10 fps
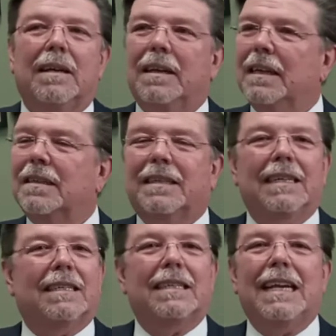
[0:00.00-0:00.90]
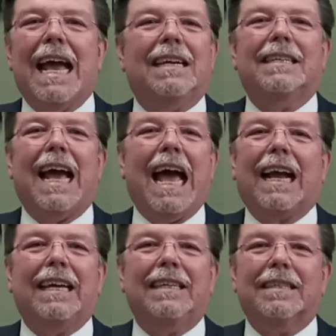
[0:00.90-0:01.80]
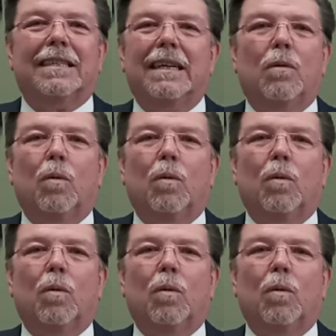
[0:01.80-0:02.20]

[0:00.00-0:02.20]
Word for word: This is an antagonistic